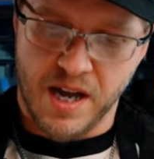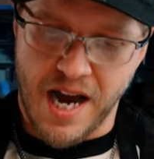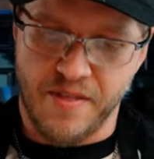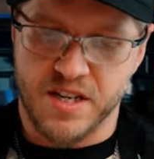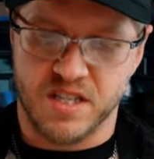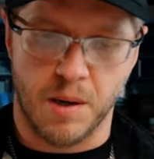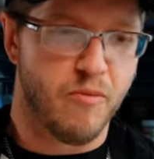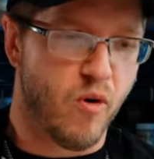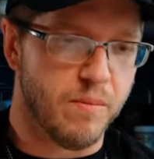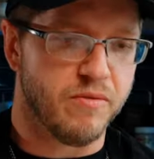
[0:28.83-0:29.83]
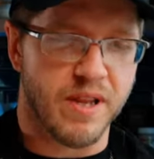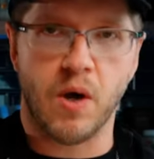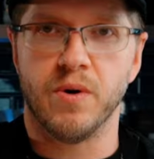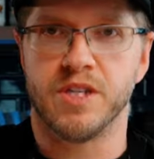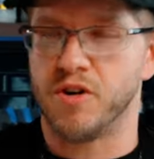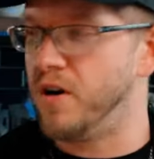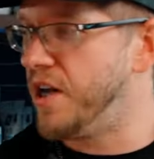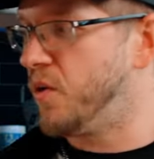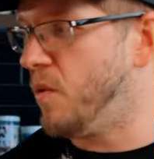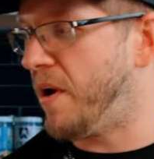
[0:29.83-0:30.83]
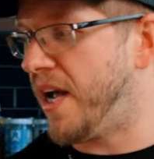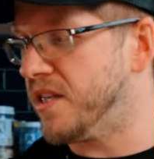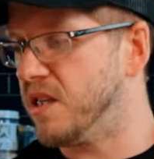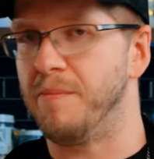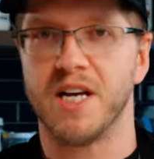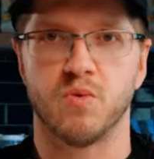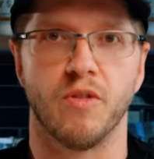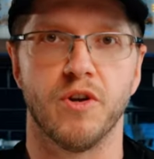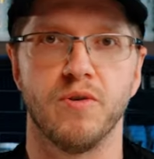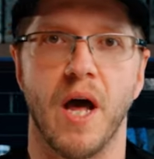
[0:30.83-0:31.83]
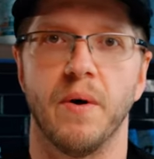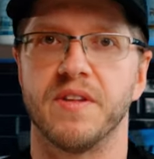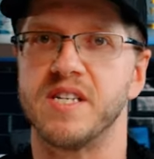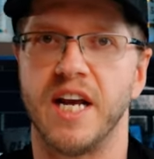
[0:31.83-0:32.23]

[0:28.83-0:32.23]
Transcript: and then some form of liquid to turn it into a paste. The best one to do that with is